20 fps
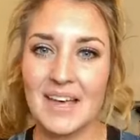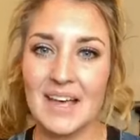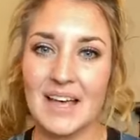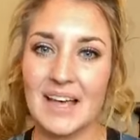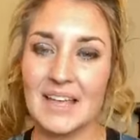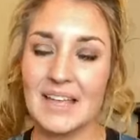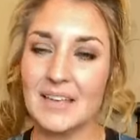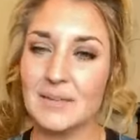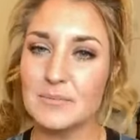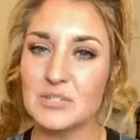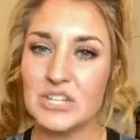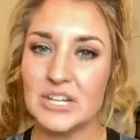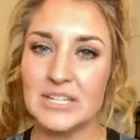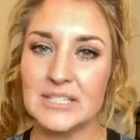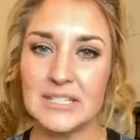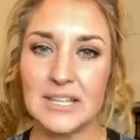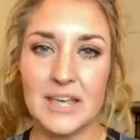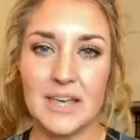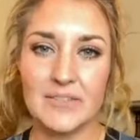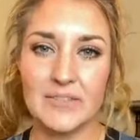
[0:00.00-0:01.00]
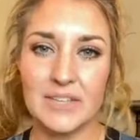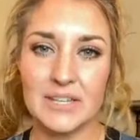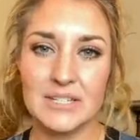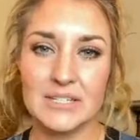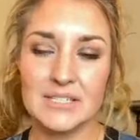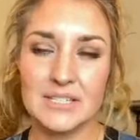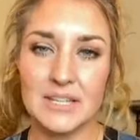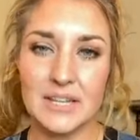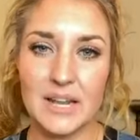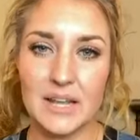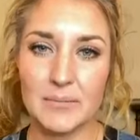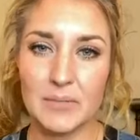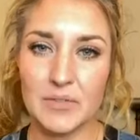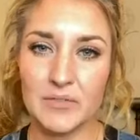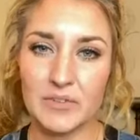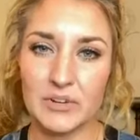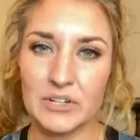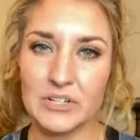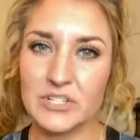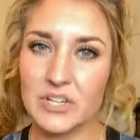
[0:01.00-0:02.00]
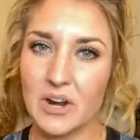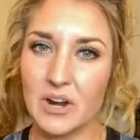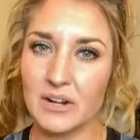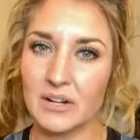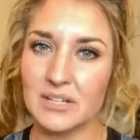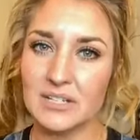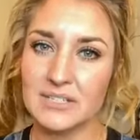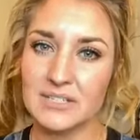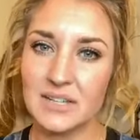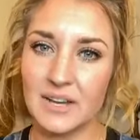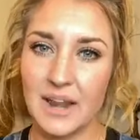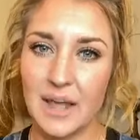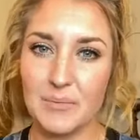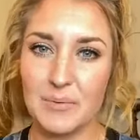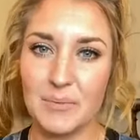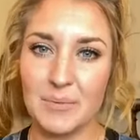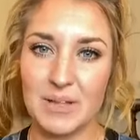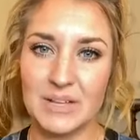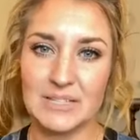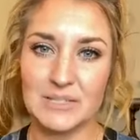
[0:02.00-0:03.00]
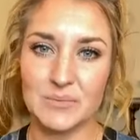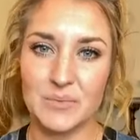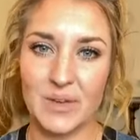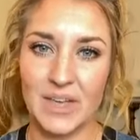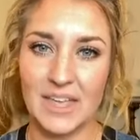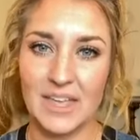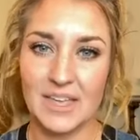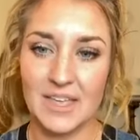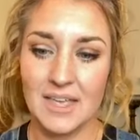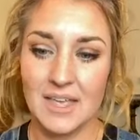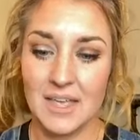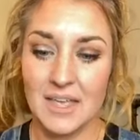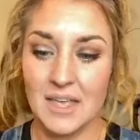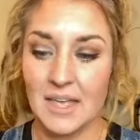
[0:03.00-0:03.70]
I am Chelsea Evans and I'm the furniture artist on Apple Blossom Way.